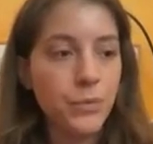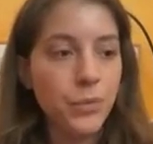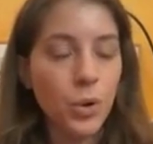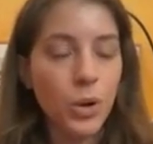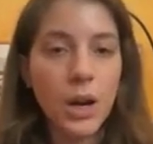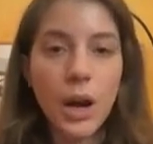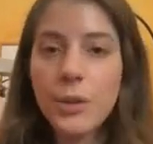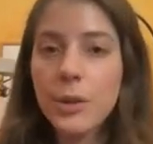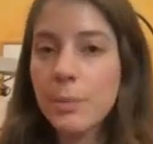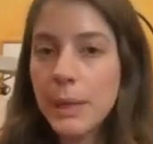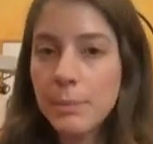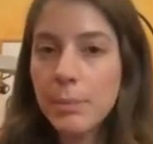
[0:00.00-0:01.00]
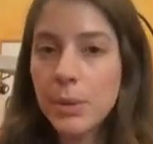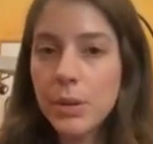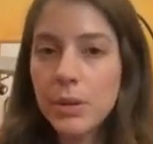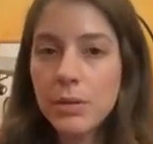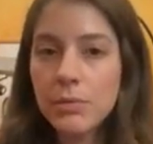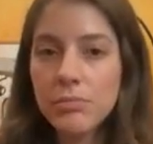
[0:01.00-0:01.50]
For other
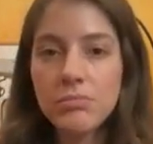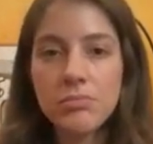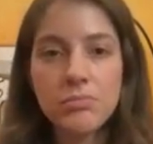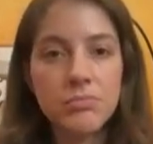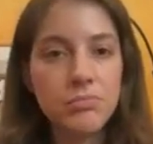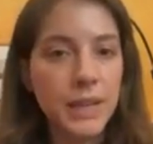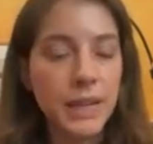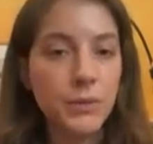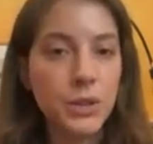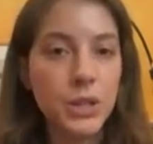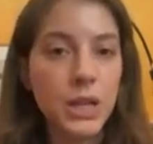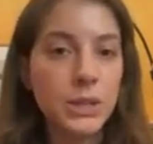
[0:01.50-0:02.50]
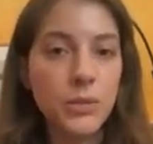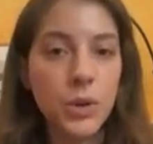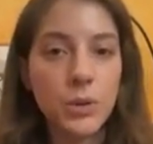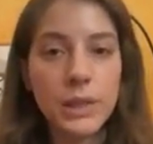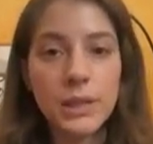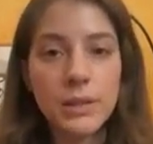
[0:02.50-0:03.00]
people, like for Dr.
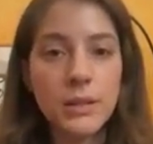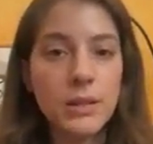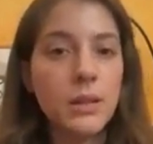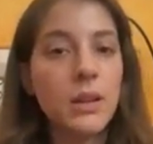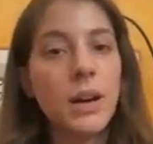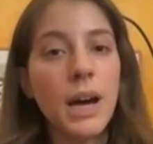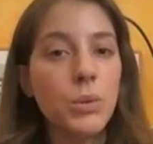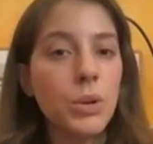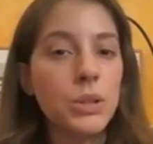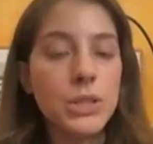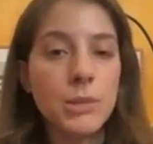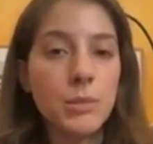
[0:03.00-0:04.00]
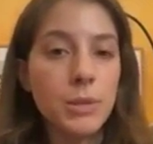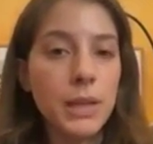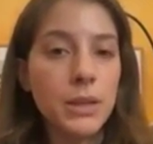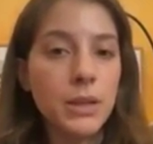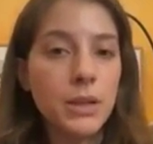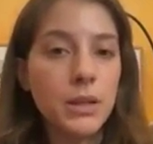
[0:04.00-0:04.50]
Foley, I will
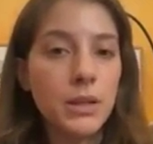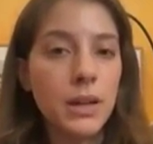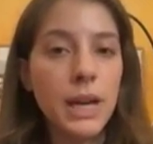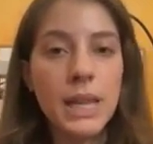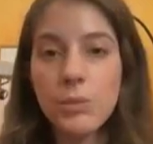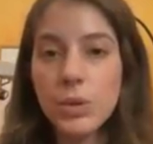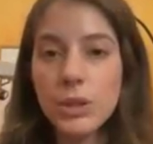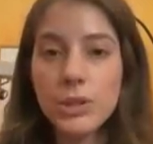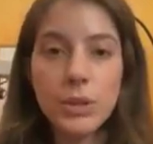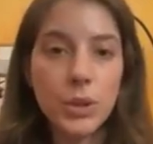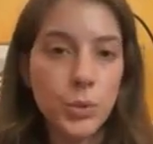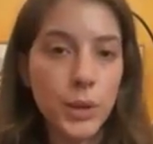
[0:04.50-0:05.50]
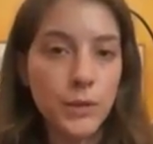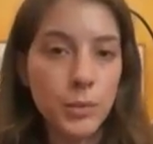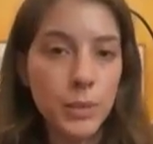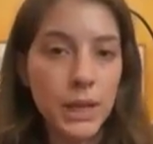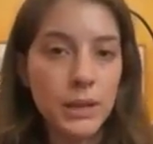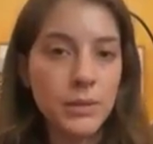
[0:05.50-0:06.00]
dermaplane her and then we'll do a 3
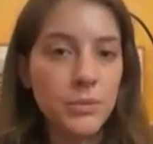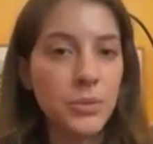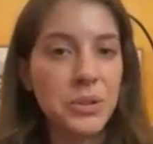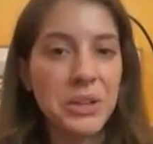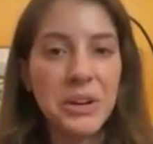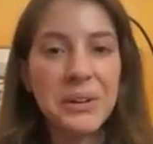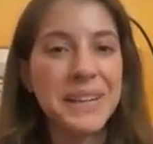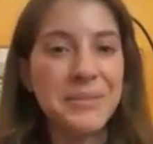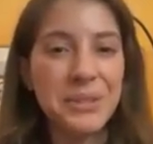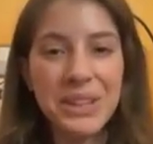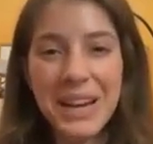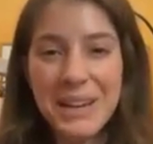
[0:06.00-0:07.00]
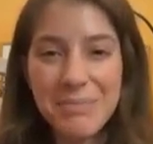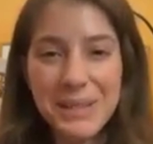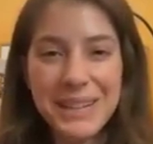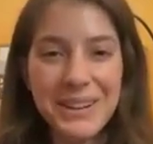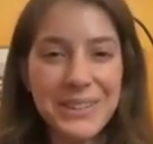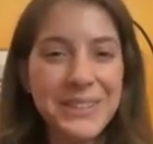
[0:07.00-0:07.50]
for me. We'll go in with
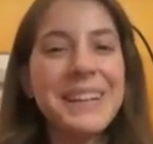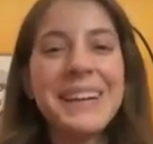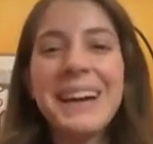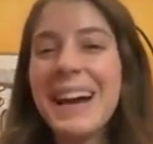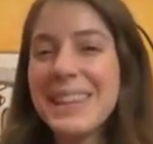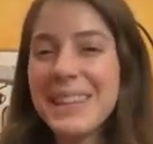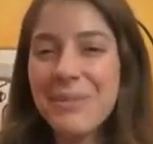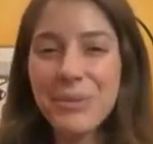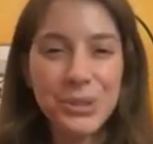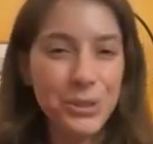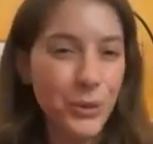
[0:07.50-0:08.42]
IPL and then we'll do